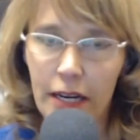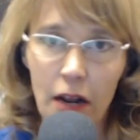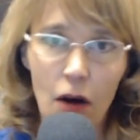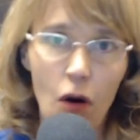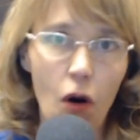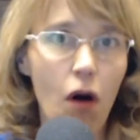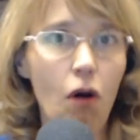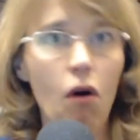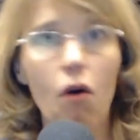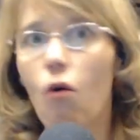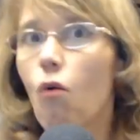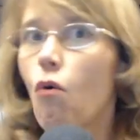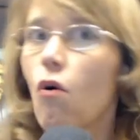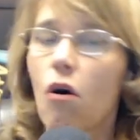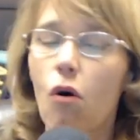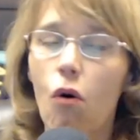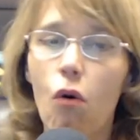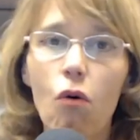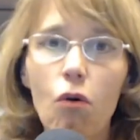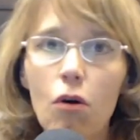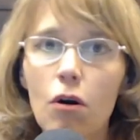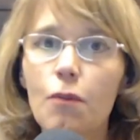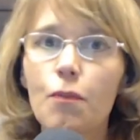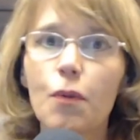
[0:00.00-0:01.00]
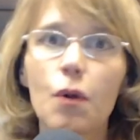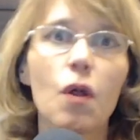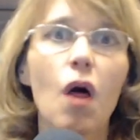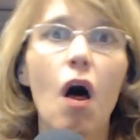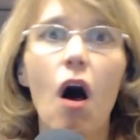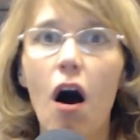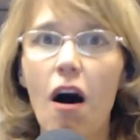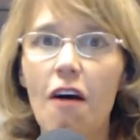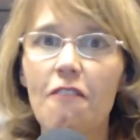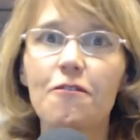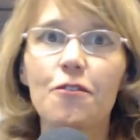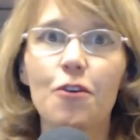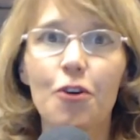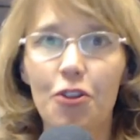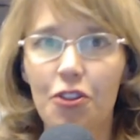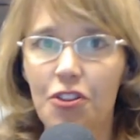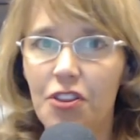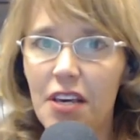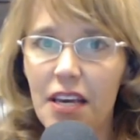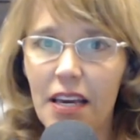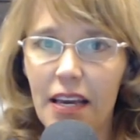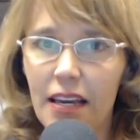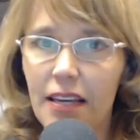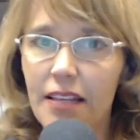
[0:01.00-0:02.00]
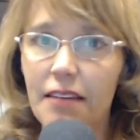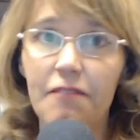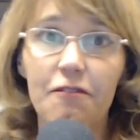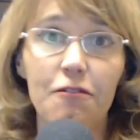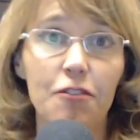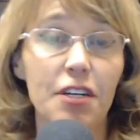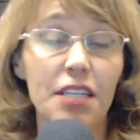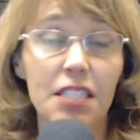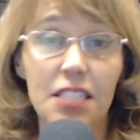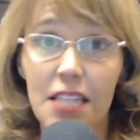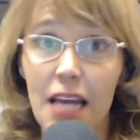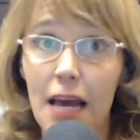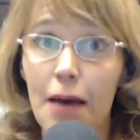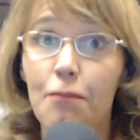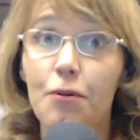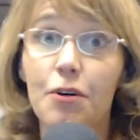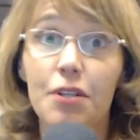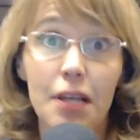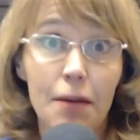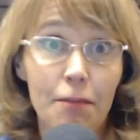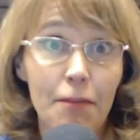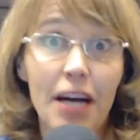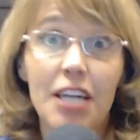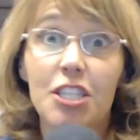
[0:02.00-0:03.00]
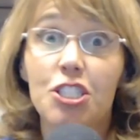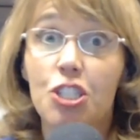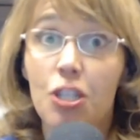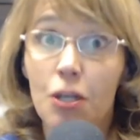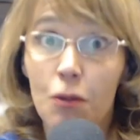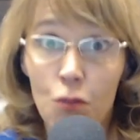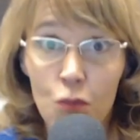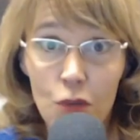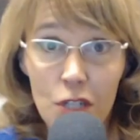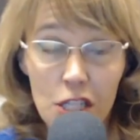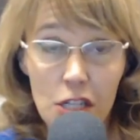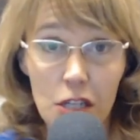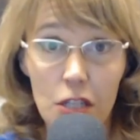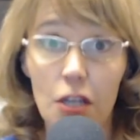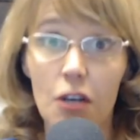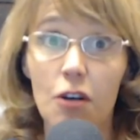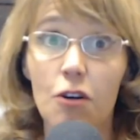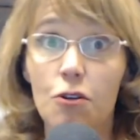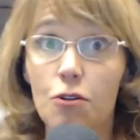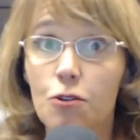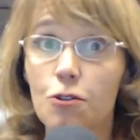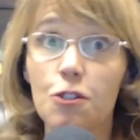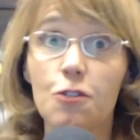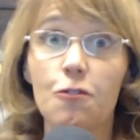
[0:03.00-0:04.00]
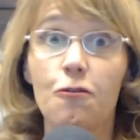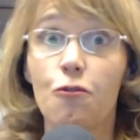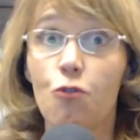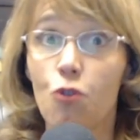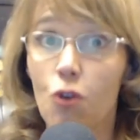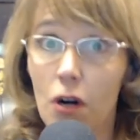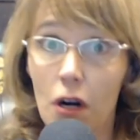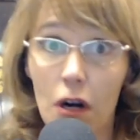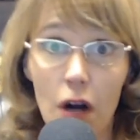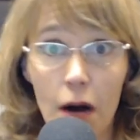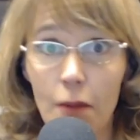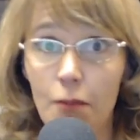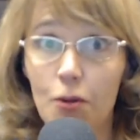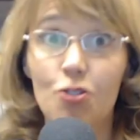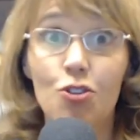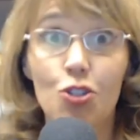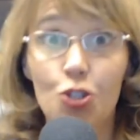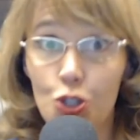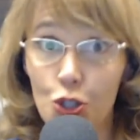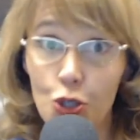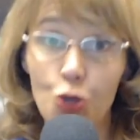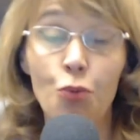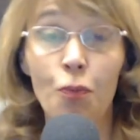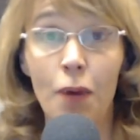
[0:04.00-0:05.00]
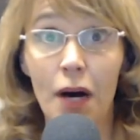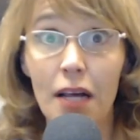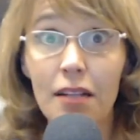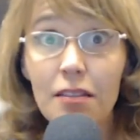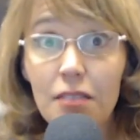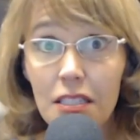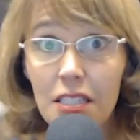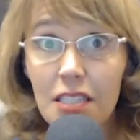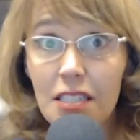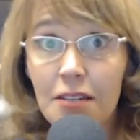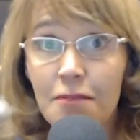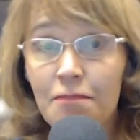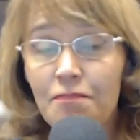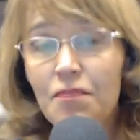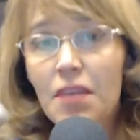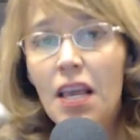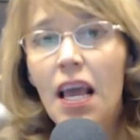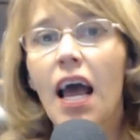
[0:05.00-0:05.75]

an horrible, awful thing, for example, that my gym was closed for almost two months,